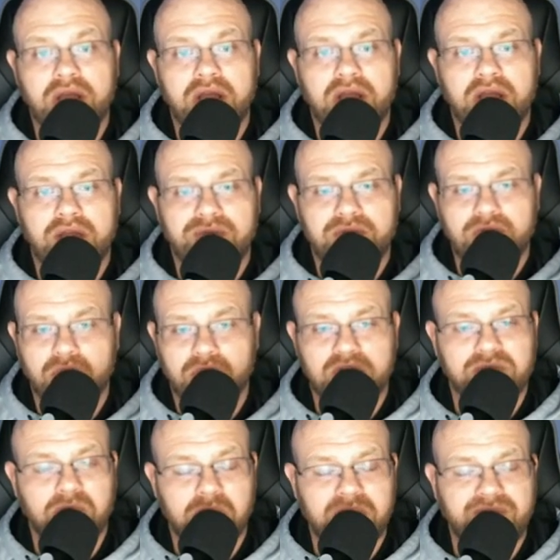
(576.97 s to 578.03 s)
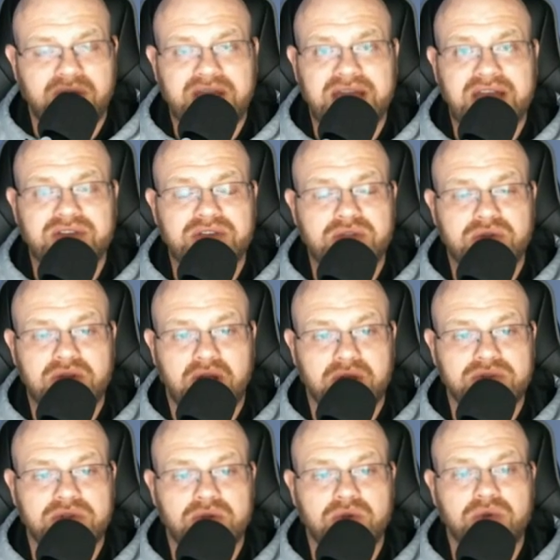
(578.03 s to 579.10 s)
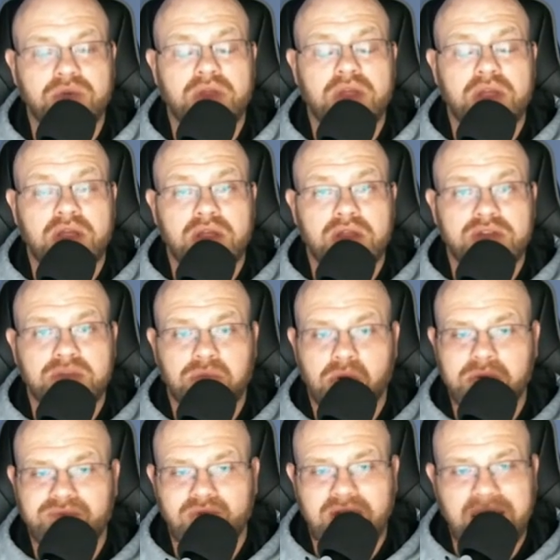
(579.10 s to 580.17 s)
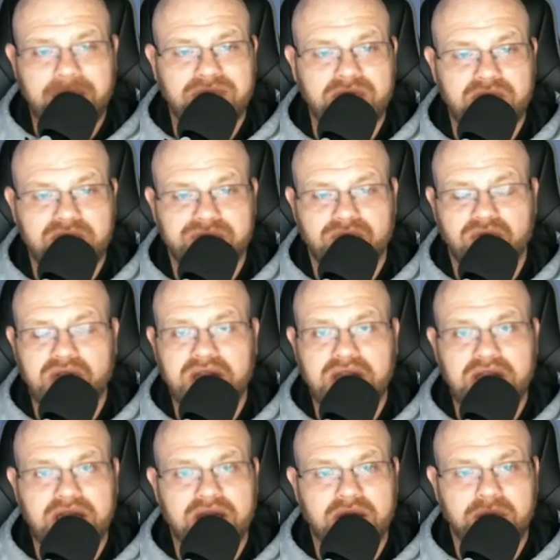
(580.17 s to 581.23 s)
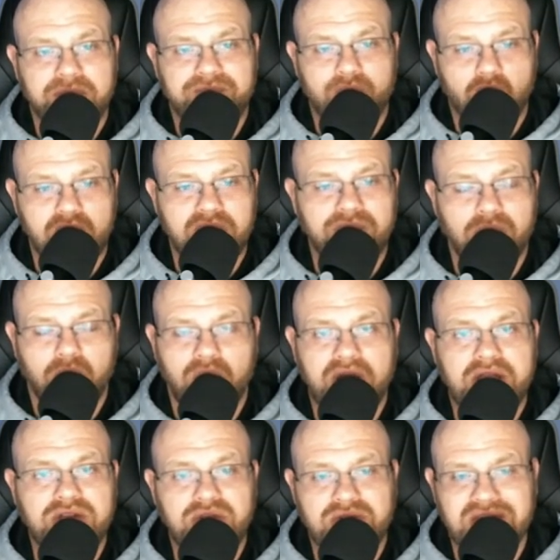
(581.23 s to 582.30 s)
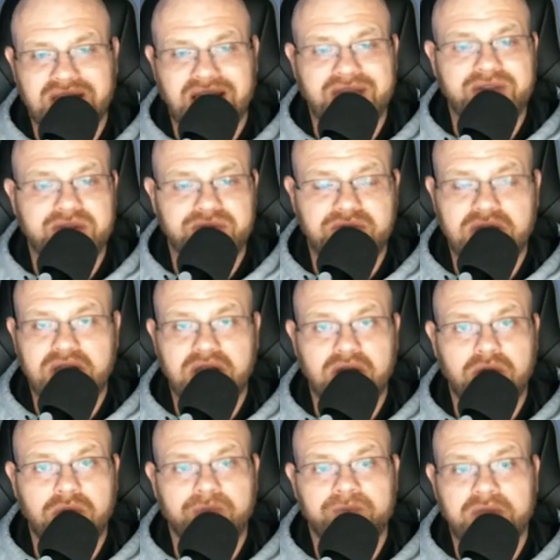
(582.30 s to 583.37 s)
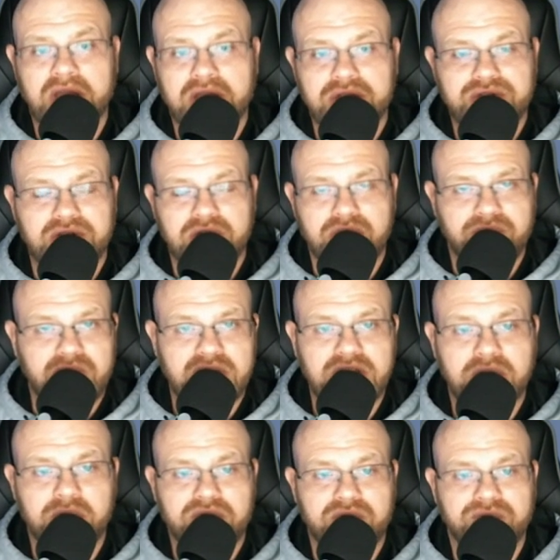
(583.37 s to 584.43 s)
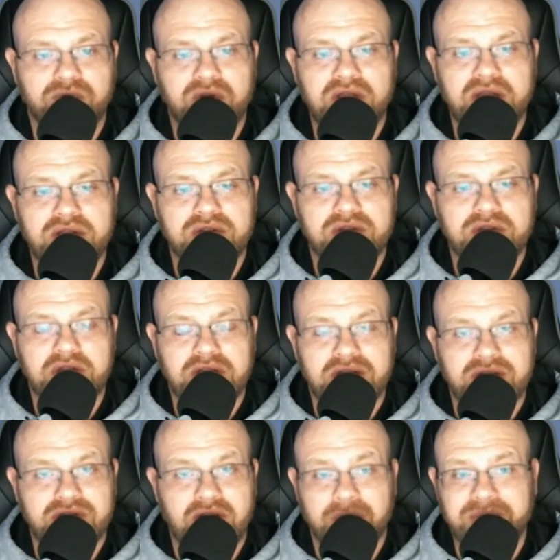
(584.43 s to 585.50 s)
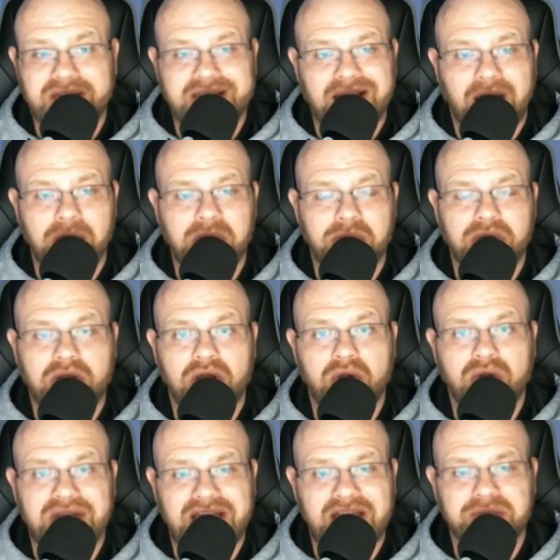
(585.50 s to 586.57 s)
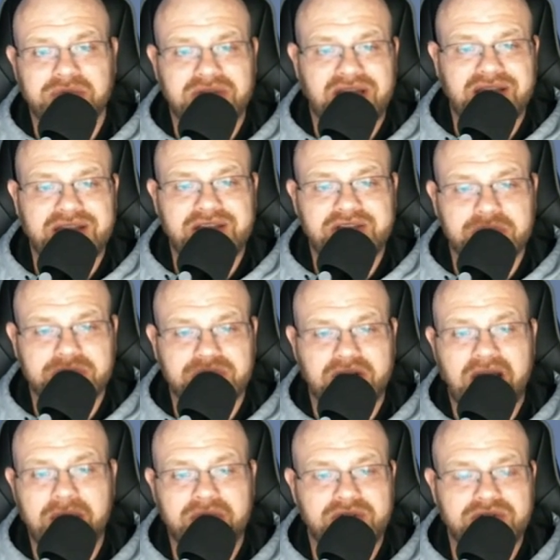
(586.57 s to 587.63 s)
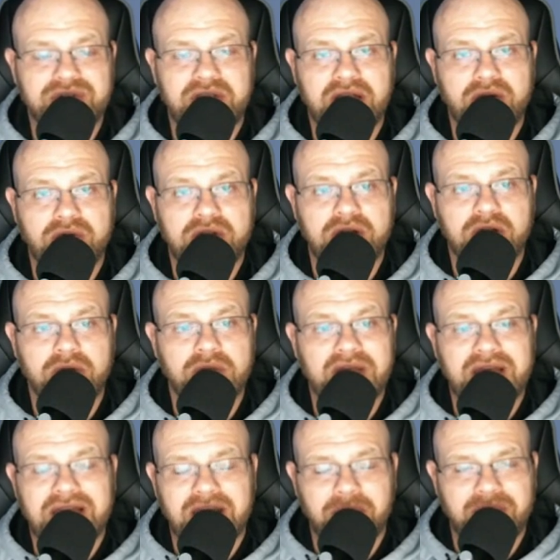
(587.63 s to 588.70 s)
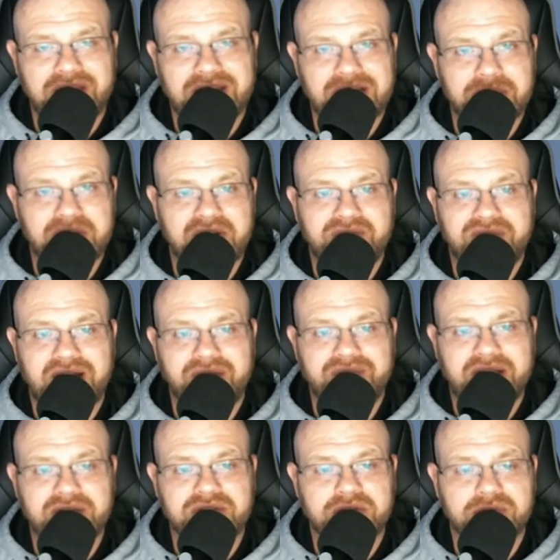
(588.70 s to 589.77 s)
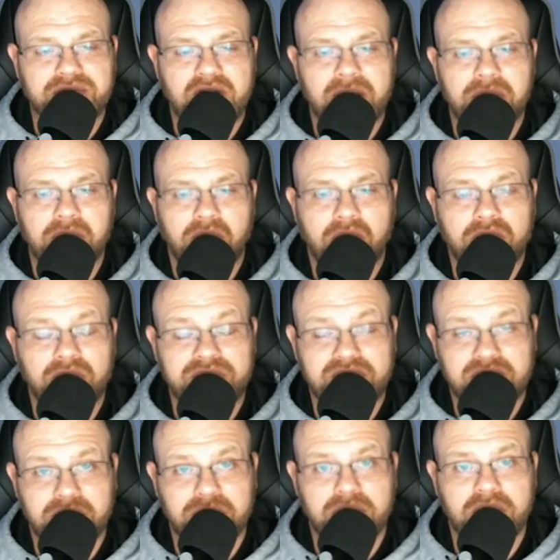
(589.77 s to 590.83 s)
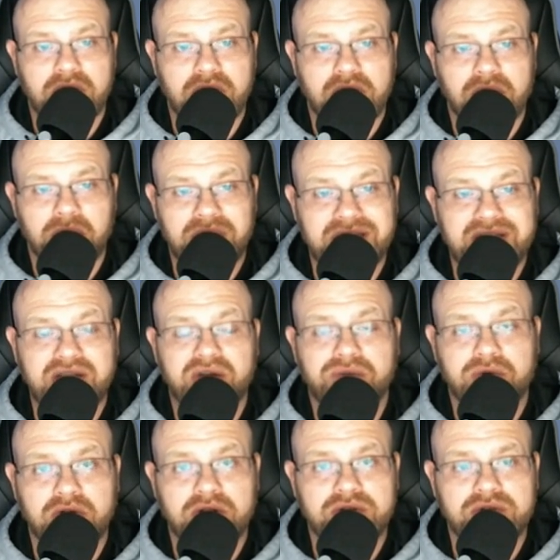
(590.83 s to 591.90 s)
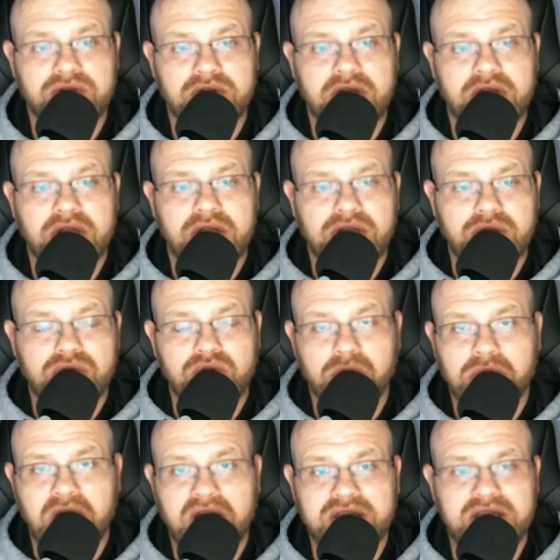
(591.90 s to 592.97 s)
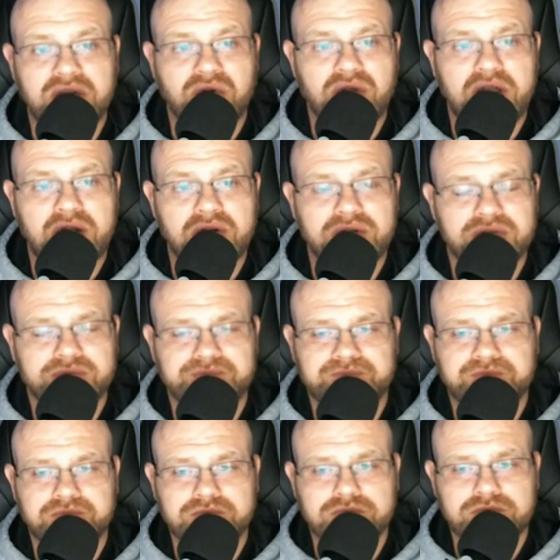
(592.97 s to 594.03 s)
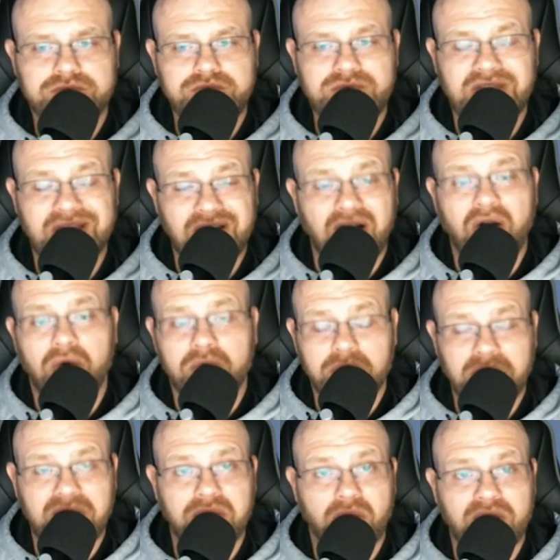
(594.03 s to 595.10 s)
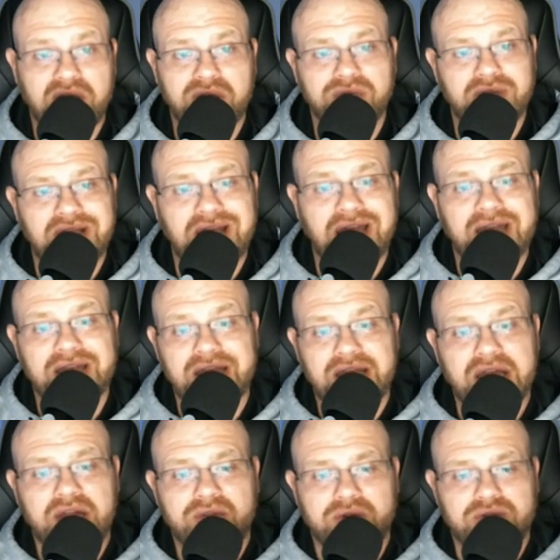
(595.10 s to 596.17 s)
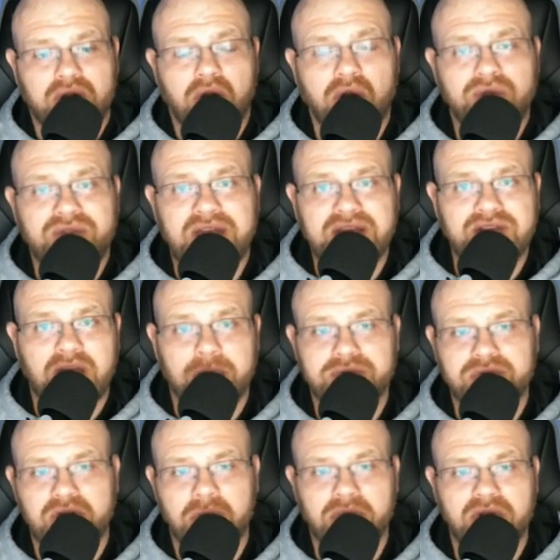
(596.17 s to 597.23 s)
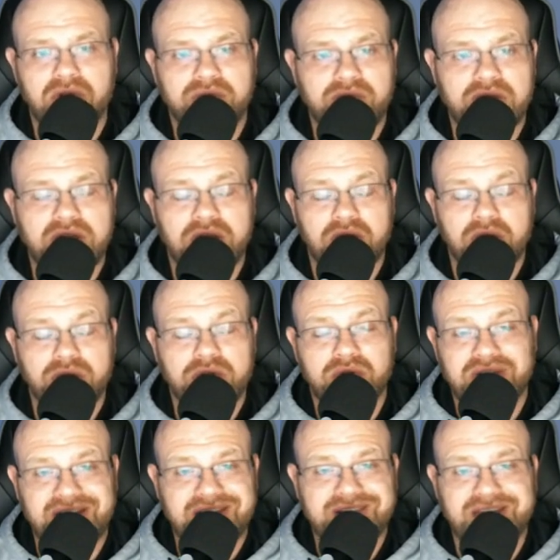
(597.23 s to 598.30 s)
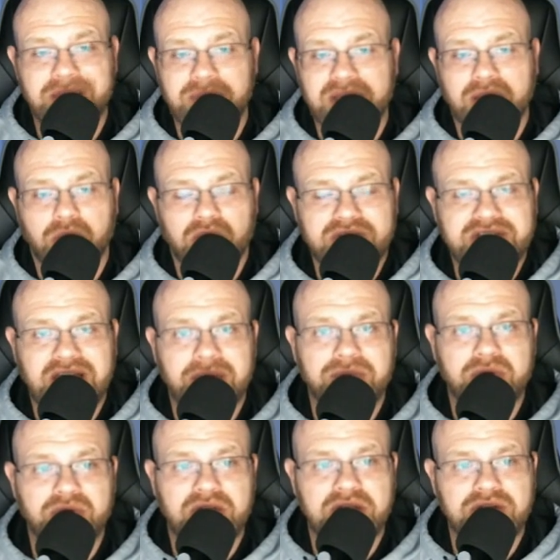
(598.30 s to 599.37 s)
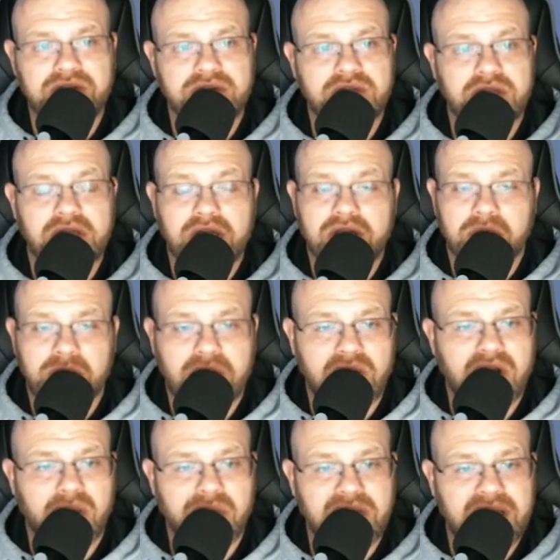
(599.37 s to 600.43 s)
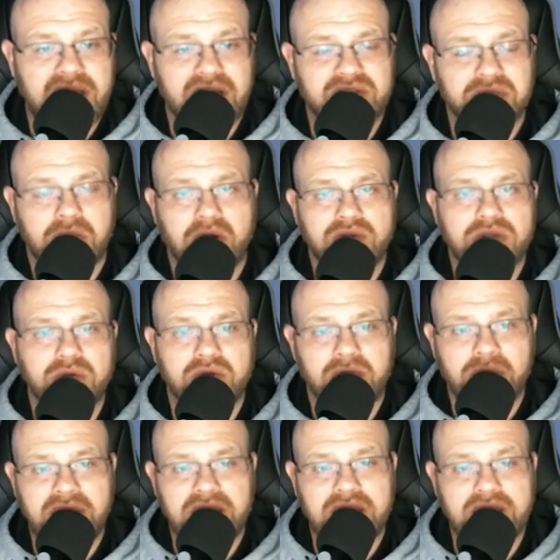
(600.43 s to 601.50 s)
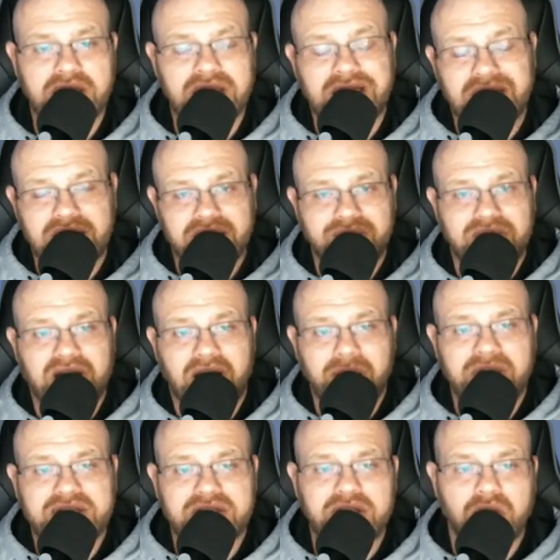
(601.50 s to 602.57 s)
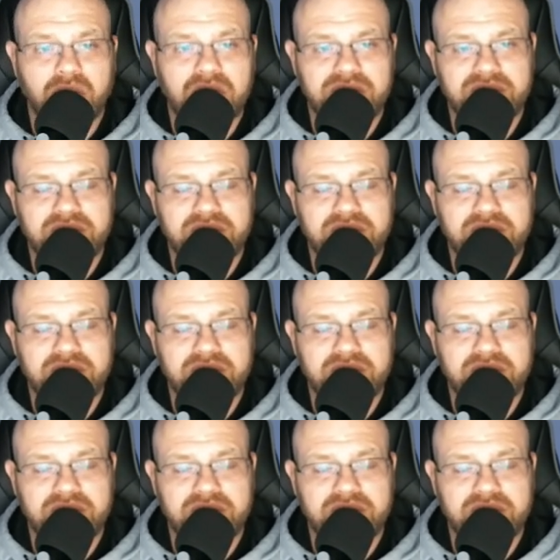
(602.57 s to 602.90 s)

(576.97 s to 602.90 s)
If you don't want to support me financially, you can also support me for absolutely free in 4 different ways. You can like this video, share the video with your friends, drop that comment below, and last but not least, subscribe to the channel here. Help me get up to that 5,000 subscriber mark, which is a big deal for us YouTube content creators. And oh, by the way, I forgot, there's a heart thanks option right below the video. You can hit that, make a one-time donation. no matter how big, how small you want to make it. Leave a comment to go with it